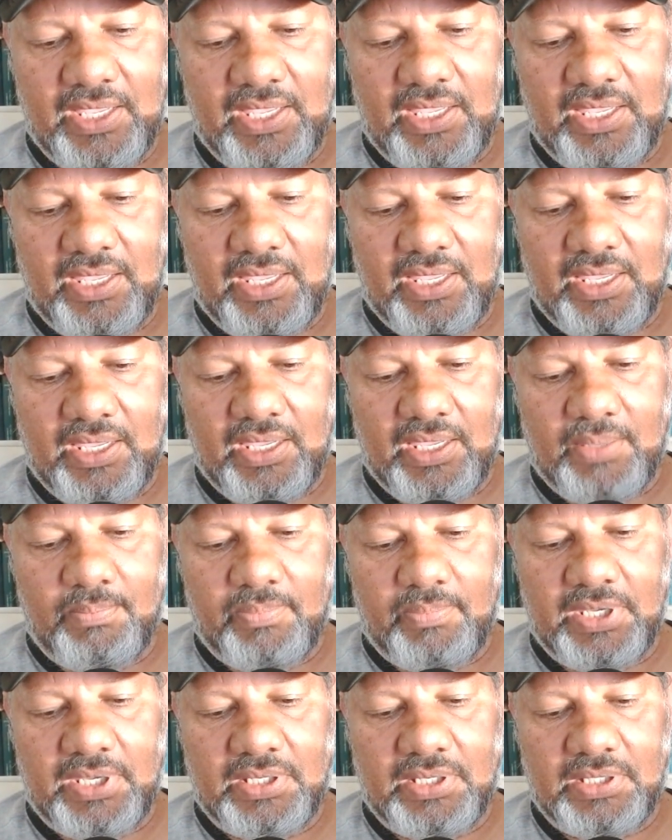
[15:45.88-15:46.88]

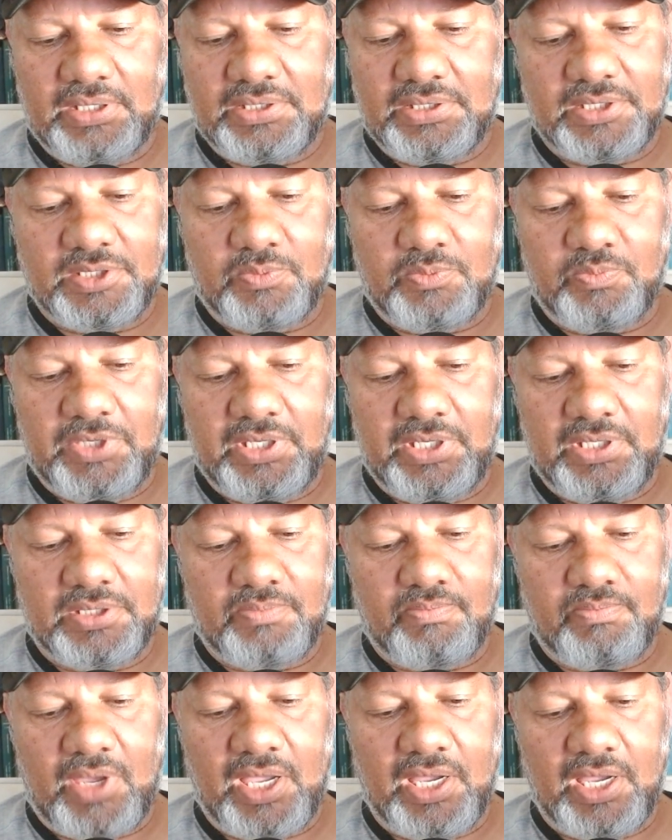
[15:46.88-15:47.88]
And it just
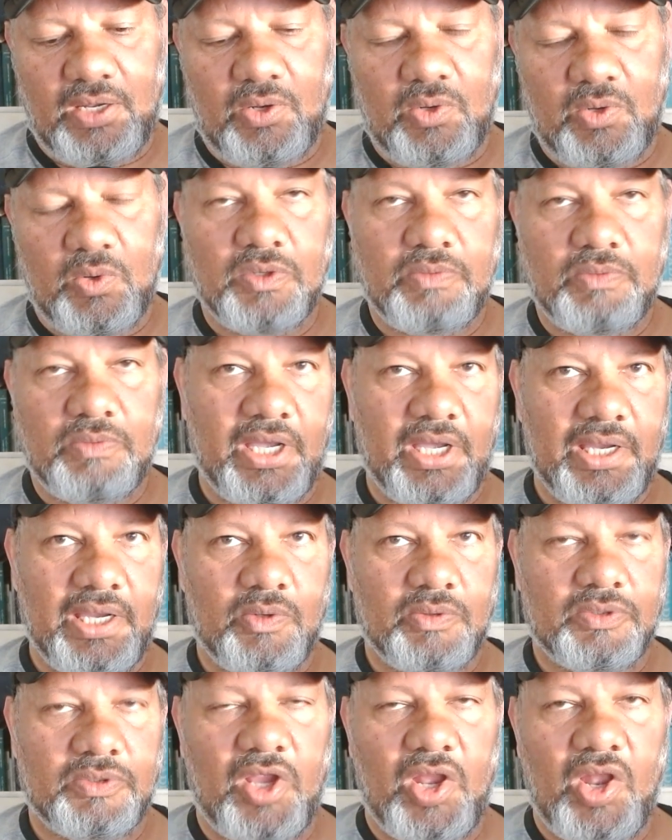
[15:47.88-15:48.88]
means, my Lord,
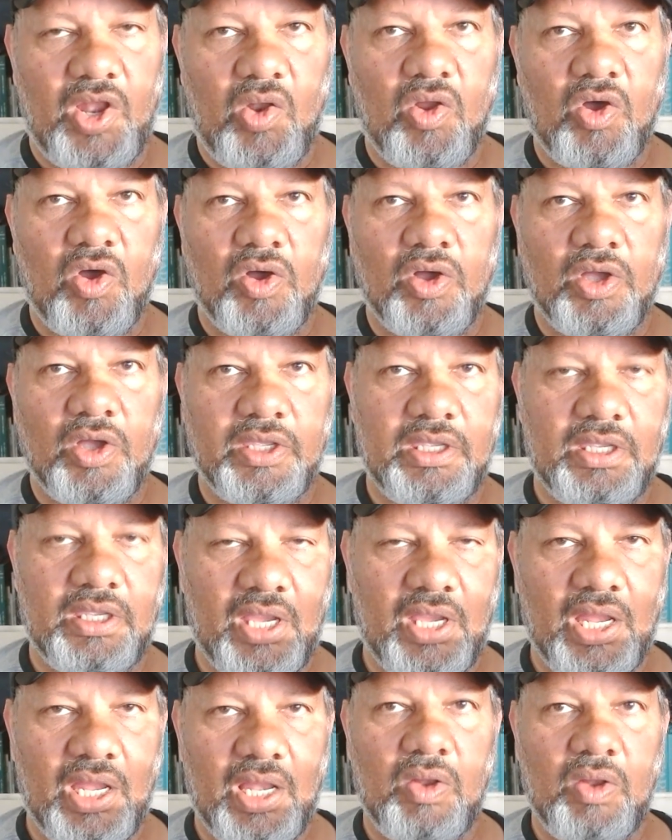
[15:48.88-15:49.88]

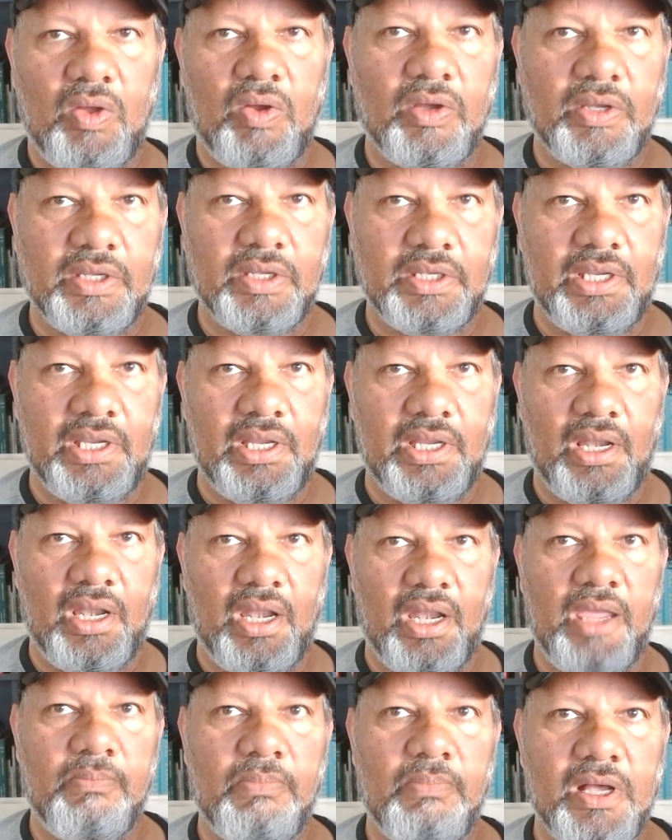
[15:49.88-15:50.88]
Elohi, Elohi,
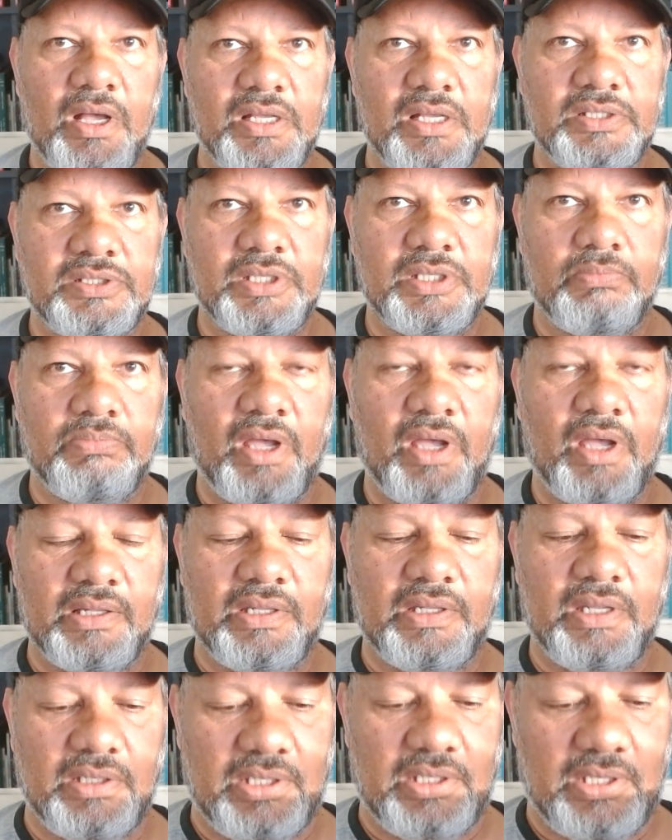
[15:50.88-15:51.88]
Lema
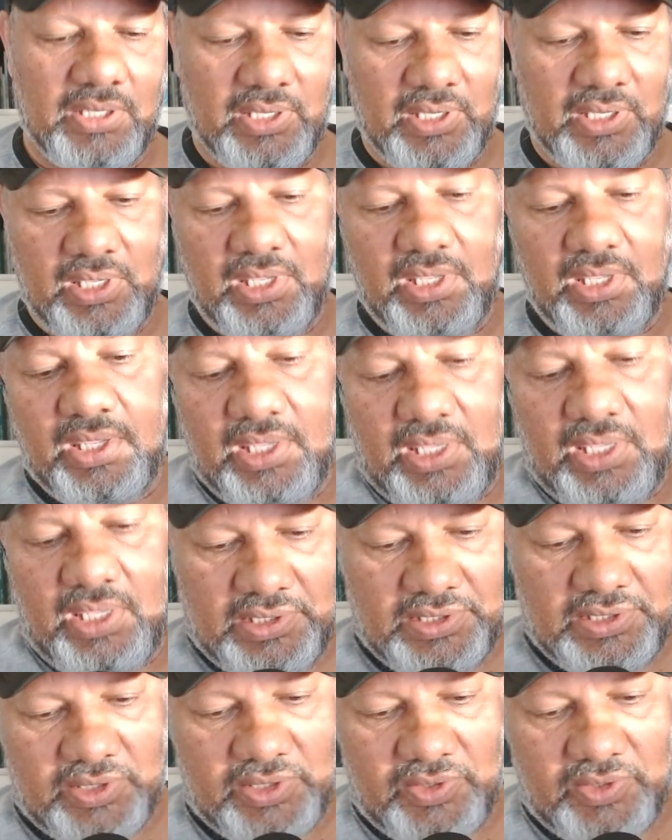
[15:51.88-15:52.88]
Sabachthani.
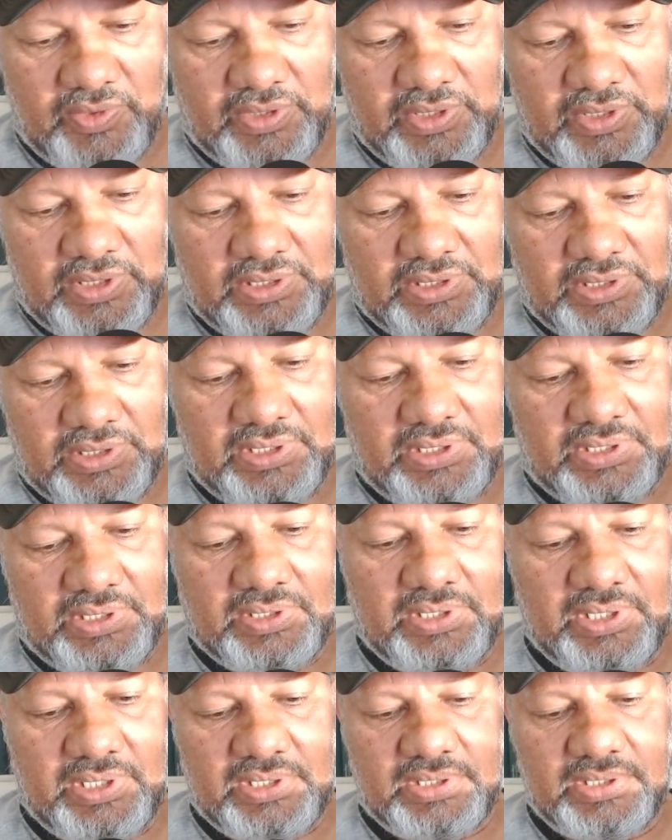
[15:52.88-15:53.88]
So
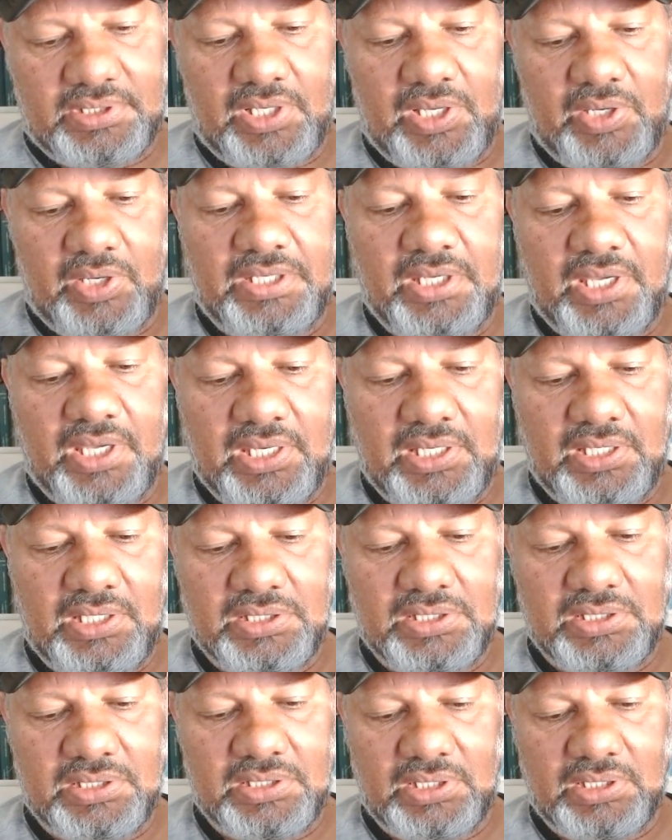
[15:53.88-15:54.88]
it's an
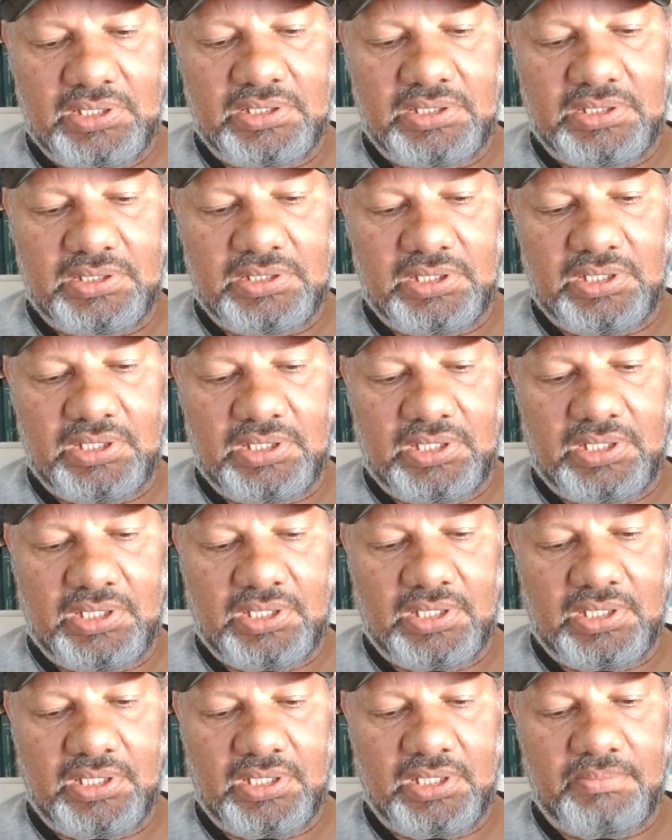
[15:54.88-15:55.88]
ancient
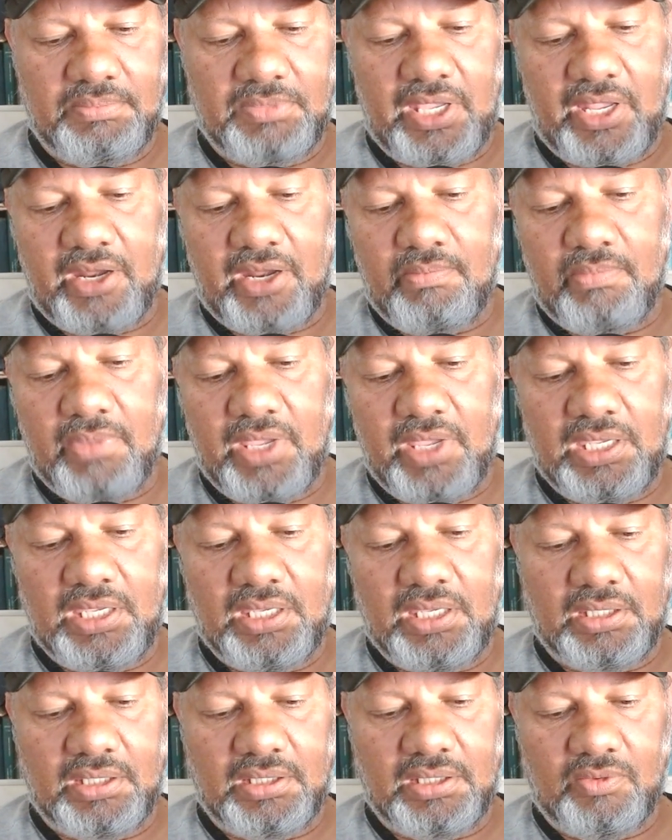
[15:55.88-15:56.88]

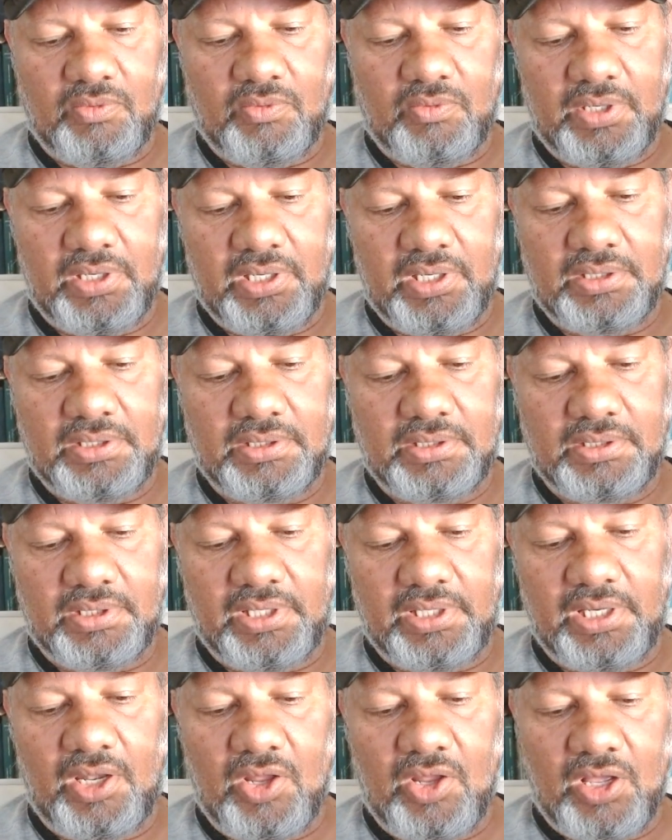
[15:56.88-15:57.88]
Aramaic word,
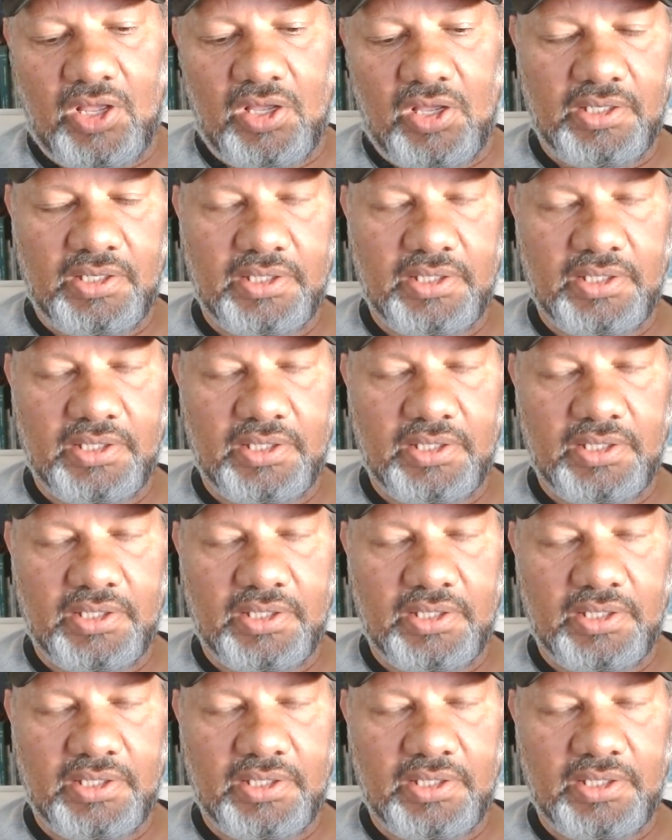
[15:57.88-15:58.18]
Elah,